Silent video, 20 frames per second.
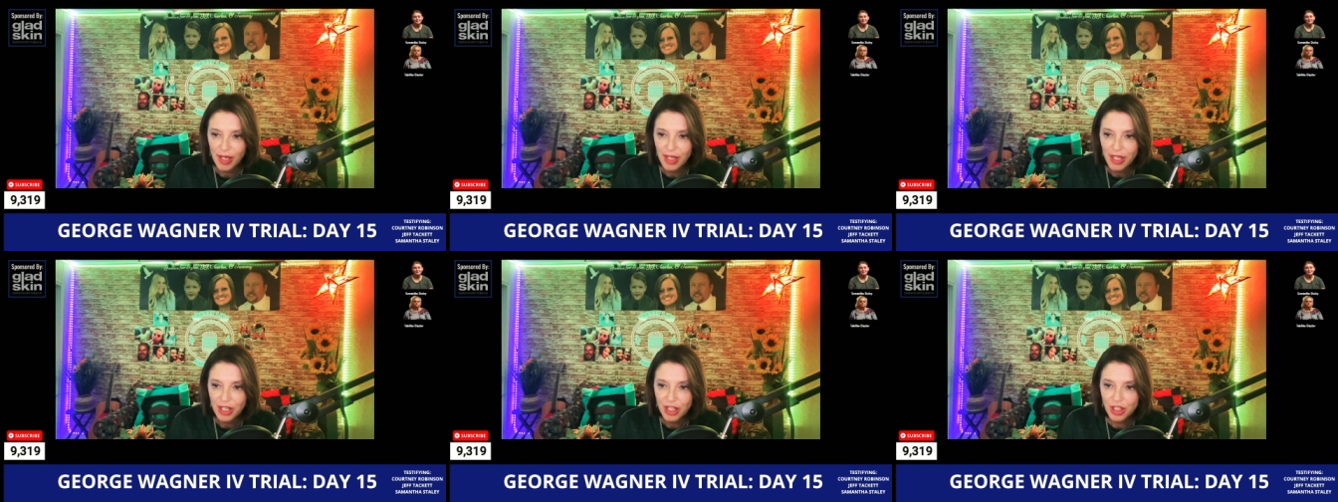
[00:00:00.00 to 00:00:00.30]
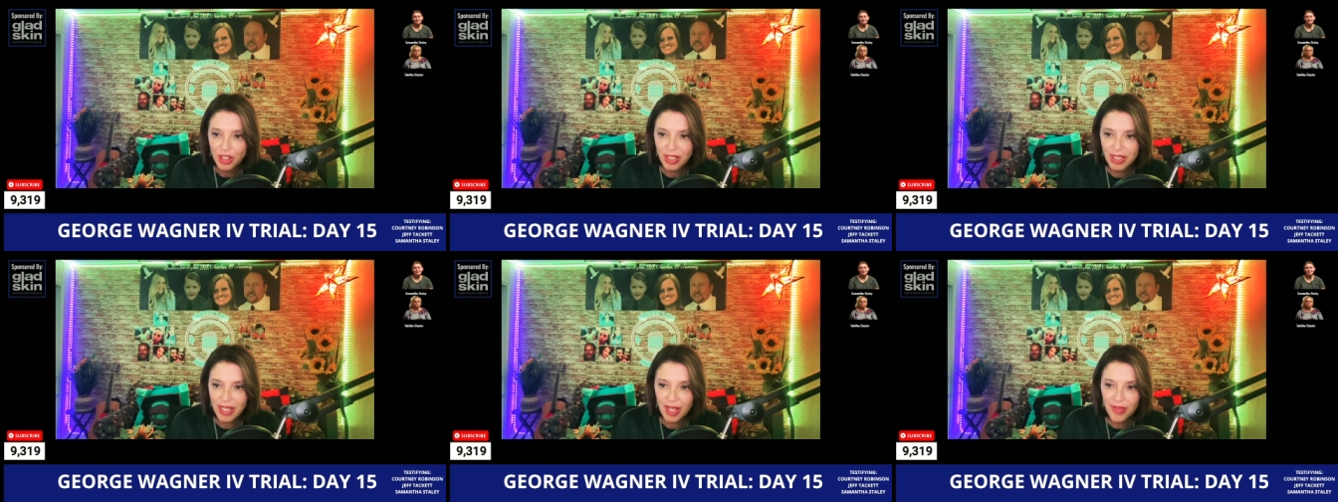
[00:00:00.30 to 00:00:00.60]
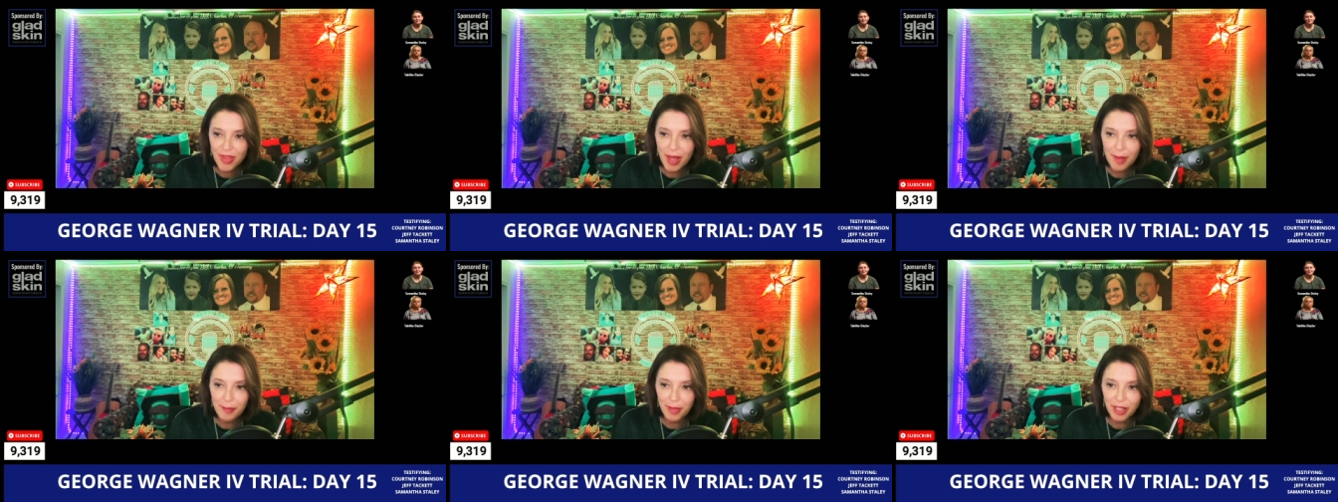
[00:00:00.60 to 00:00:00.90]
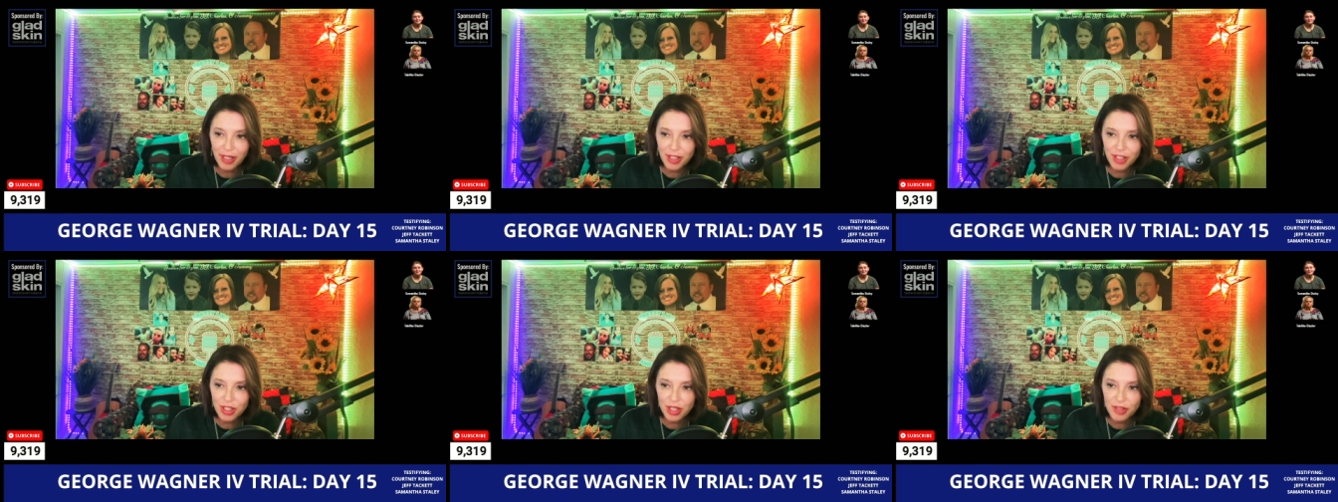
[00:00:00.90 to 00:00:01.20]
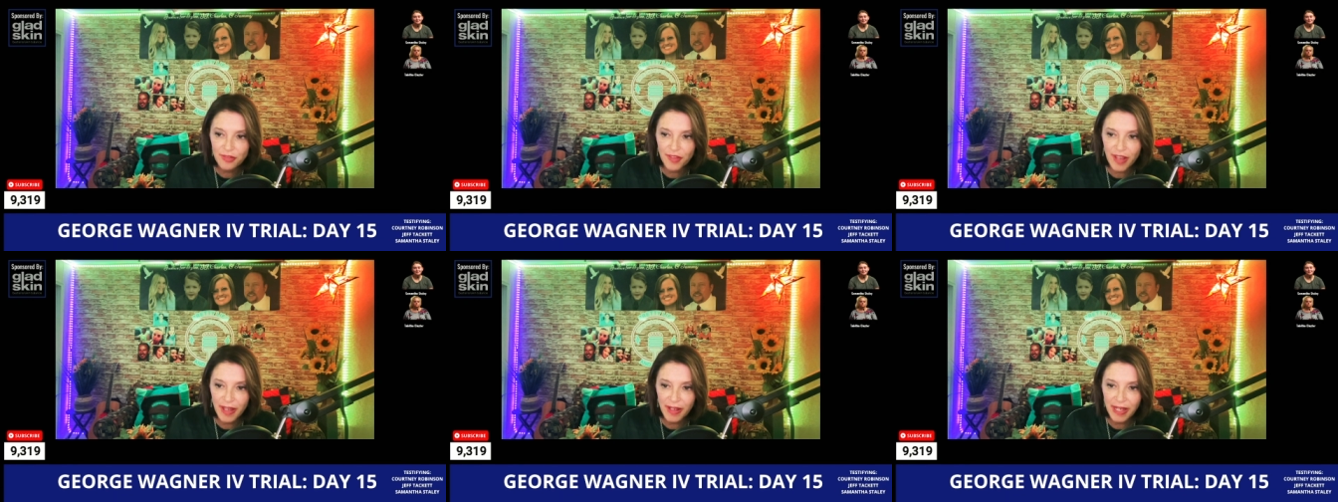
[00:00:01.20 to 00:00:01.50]
She said that because she
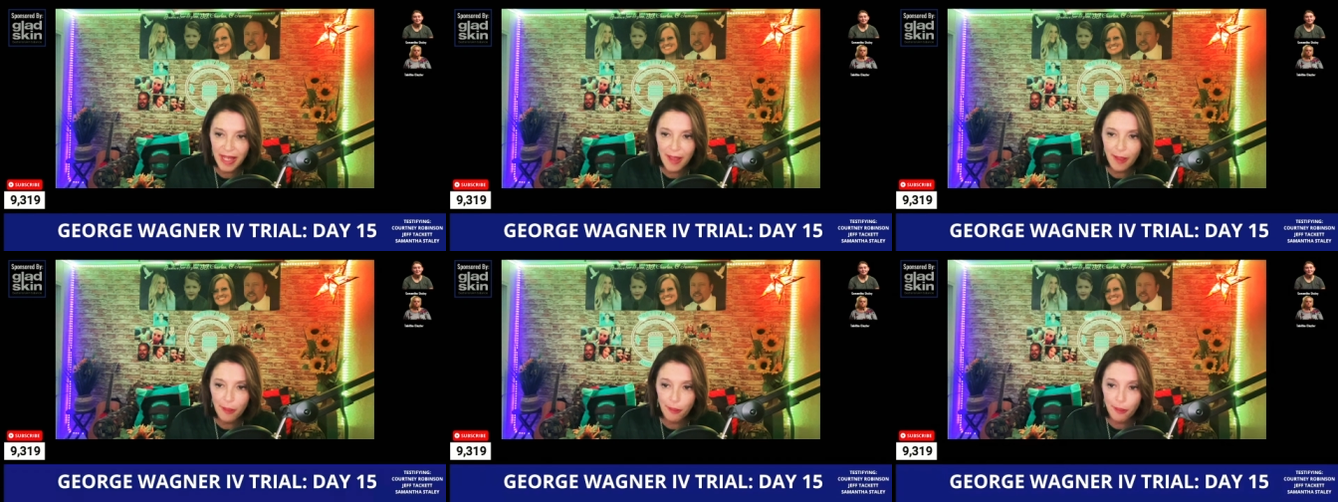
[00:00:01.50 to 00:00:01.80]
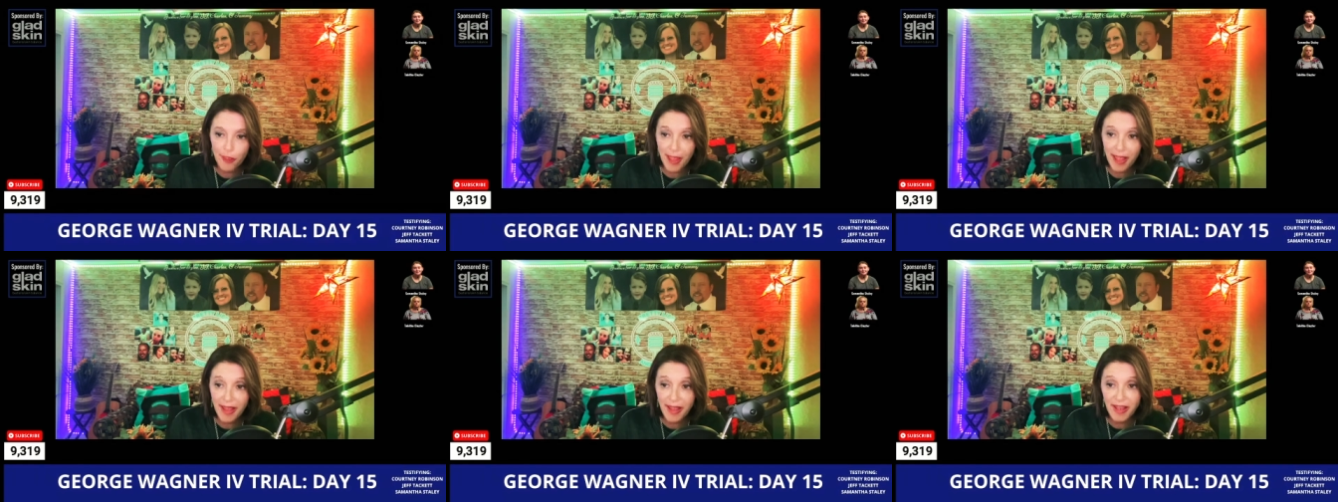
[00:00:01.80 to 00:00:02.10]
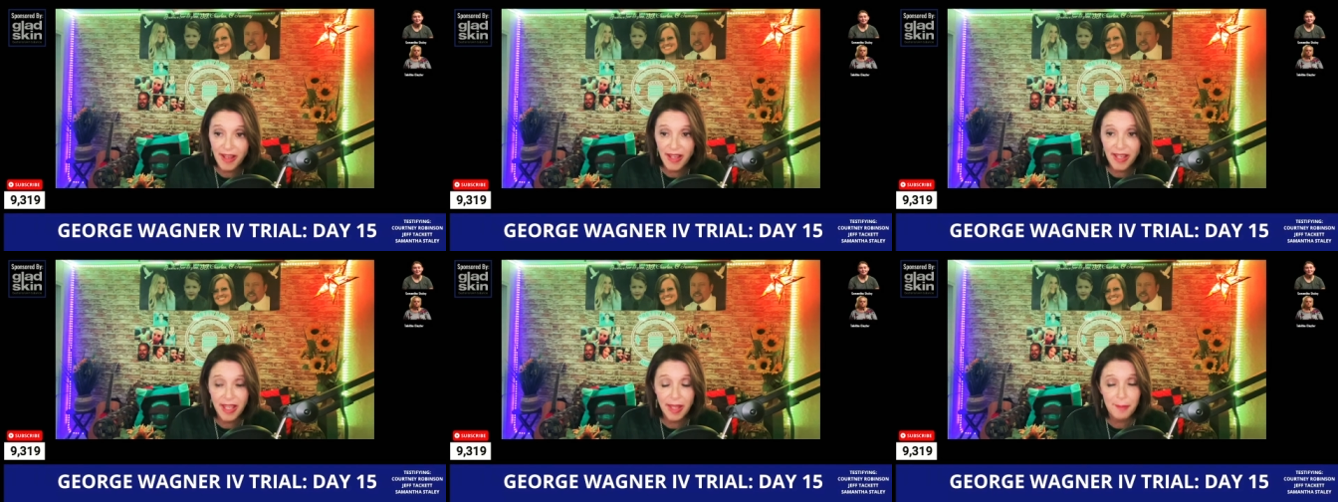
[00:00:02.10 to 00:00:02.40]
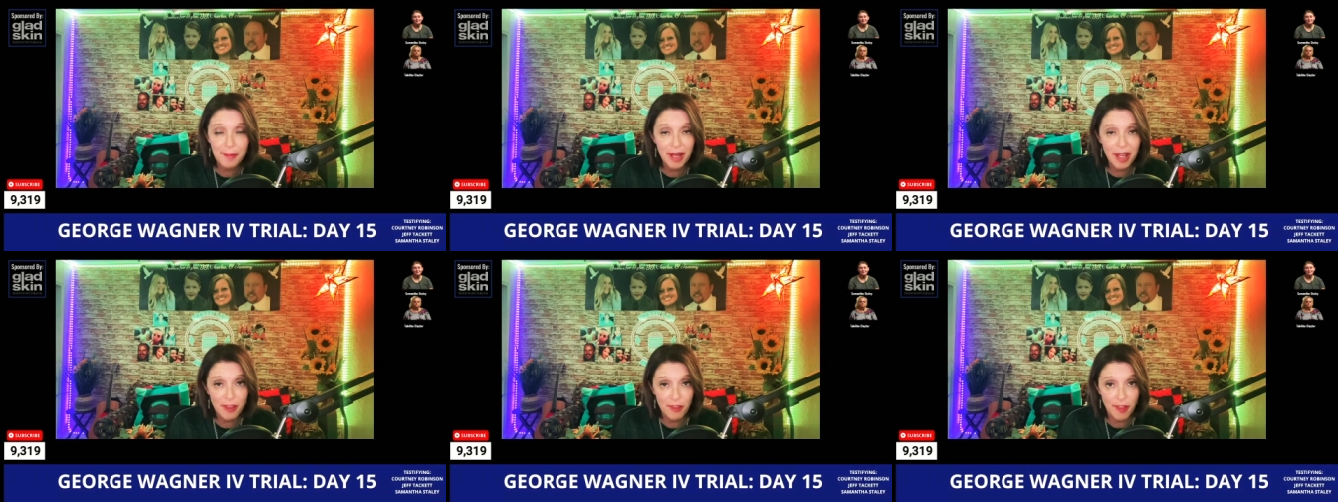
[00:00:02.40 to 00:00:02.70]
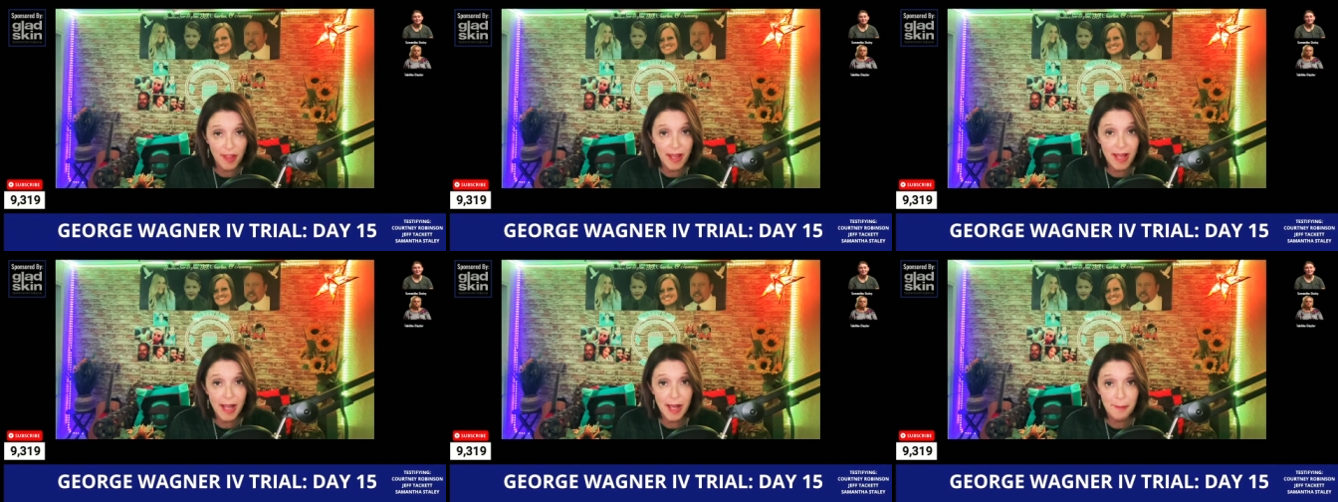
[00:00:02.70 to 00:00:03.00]
found out they, and by
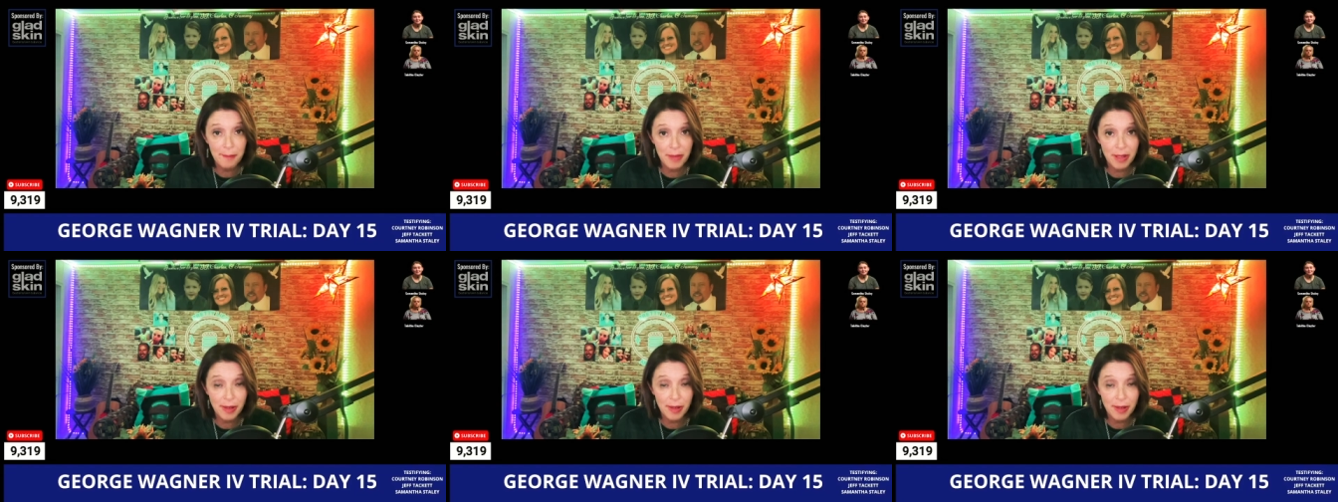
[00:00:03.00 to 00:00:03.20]
they, I,